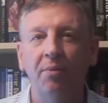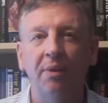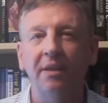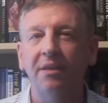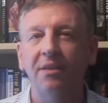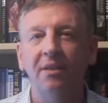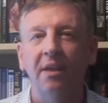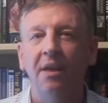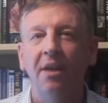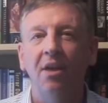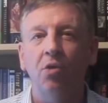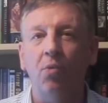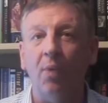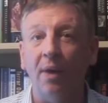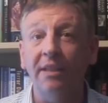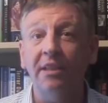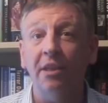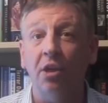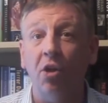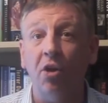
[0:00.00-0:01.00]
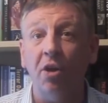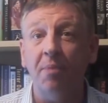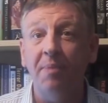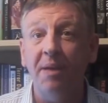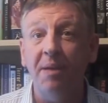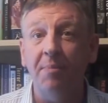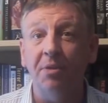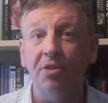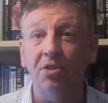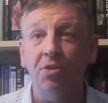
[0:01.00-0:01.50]
Well, there's quite a lot of
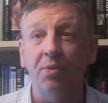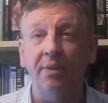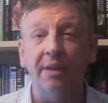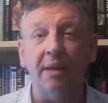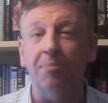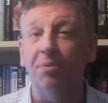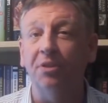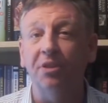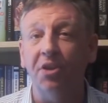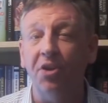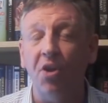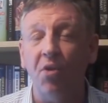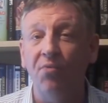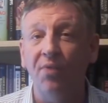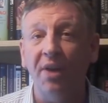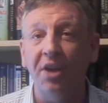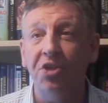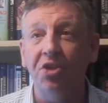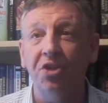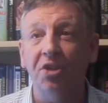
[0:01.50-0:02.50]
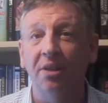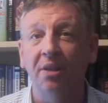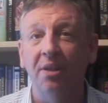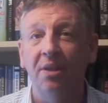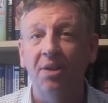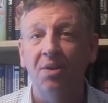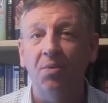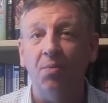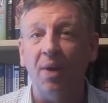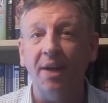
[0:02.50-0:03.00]
people doing that, but they're not racial
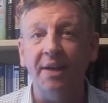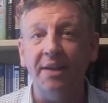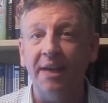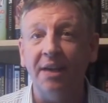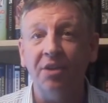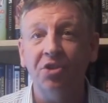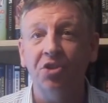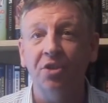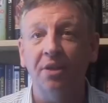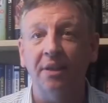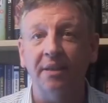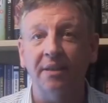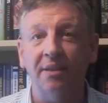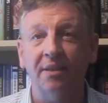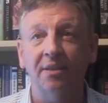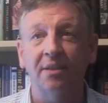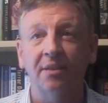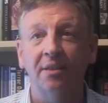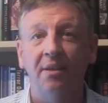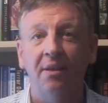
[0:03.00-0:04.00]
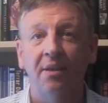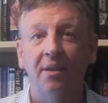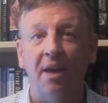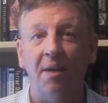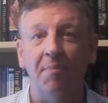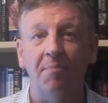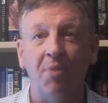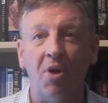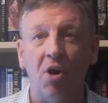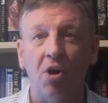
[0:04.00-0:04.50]
white nationalists
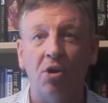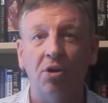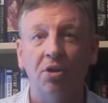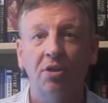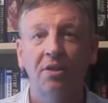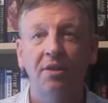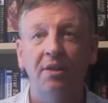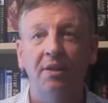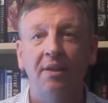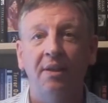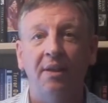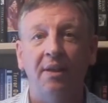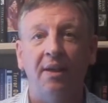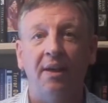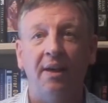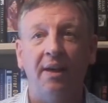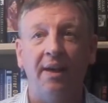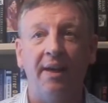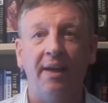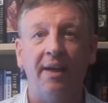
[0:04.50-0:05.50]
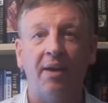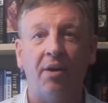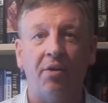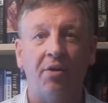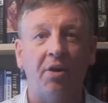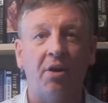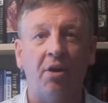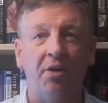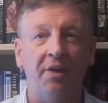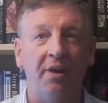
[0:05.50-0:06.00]
embarked
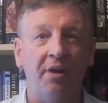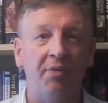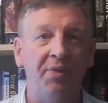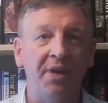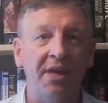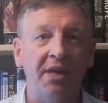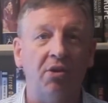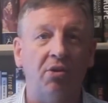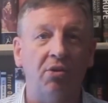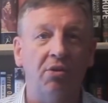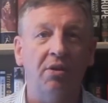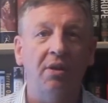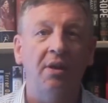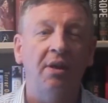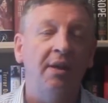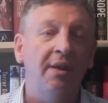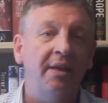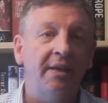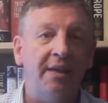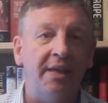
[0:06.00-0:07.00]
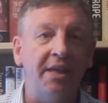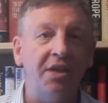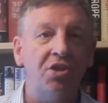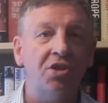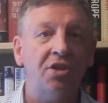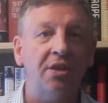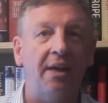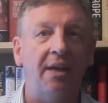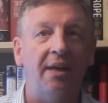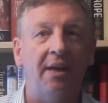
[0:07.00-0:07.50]
on a
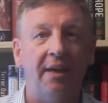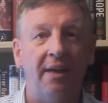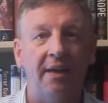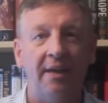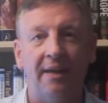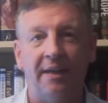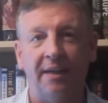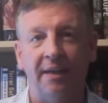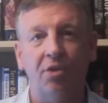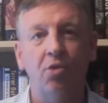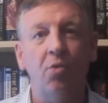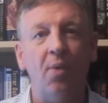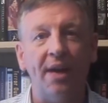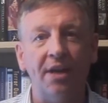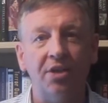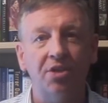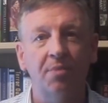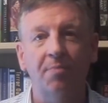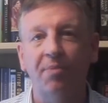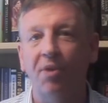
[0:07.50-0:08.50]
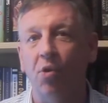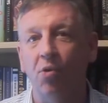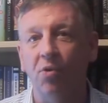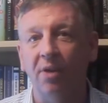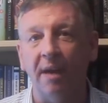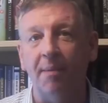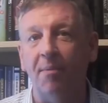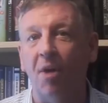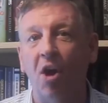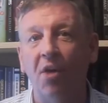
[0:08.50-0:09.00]
Reconquista quest
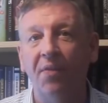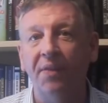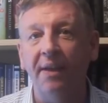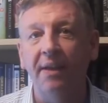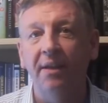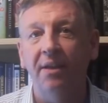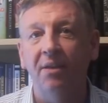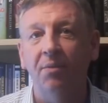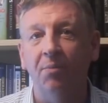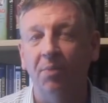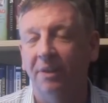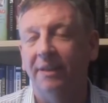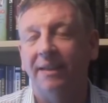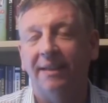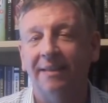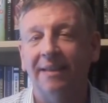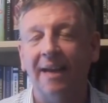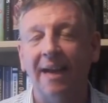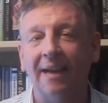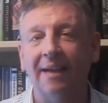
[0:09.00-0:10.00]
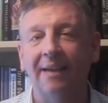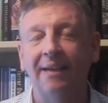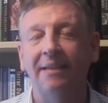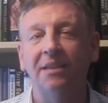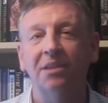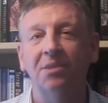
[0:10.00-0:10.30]
program, are they? Well, exactly.